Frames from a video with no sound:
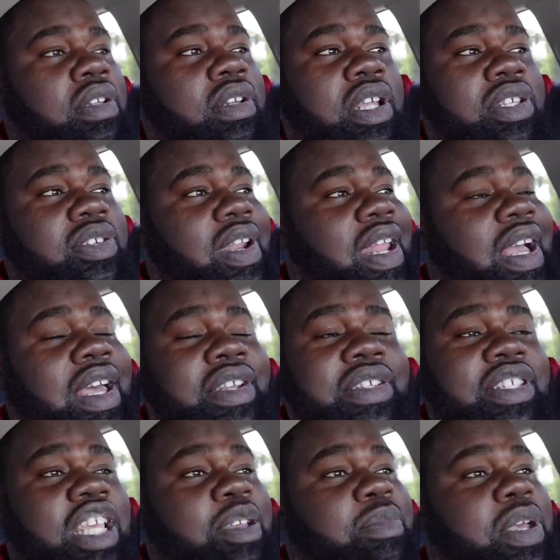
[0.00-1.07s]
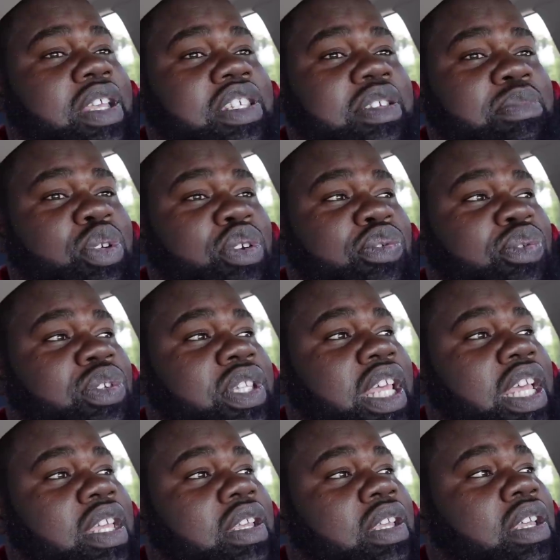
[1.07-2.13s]
That's all I got to say, man. It's a beautiful
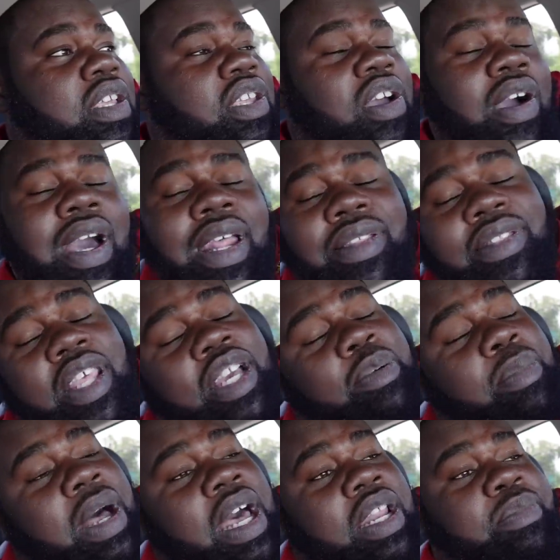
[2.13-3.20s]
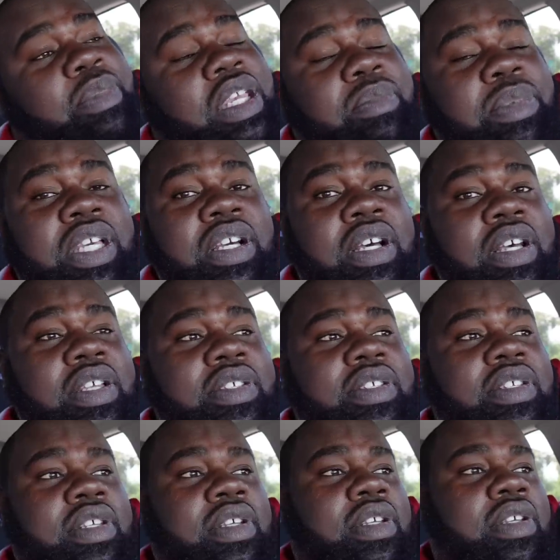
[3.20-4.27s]
day. Y'all got to think about it, man, because
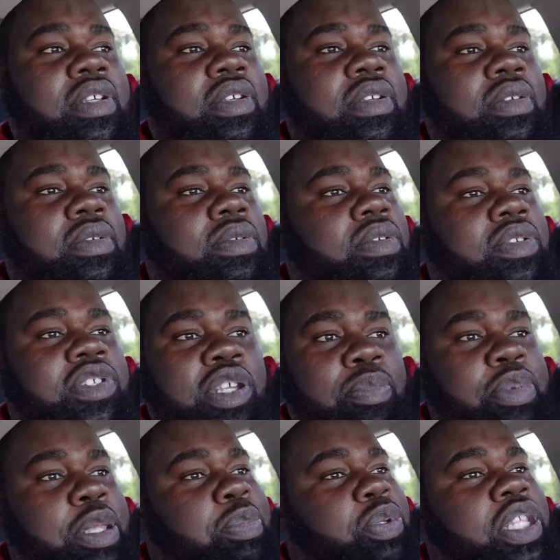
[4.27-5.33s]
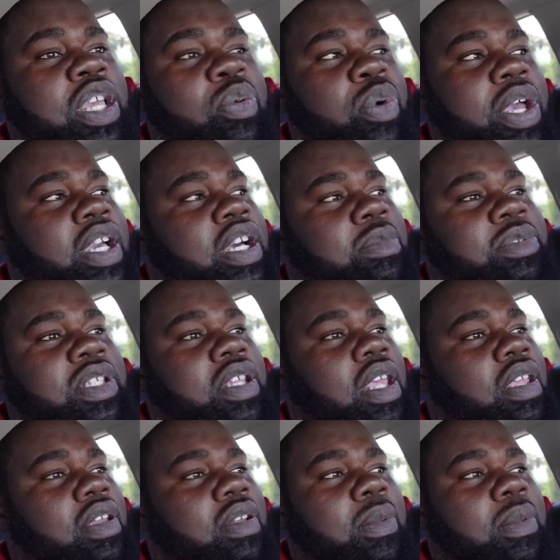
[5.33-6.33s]
some people didn't wake up today.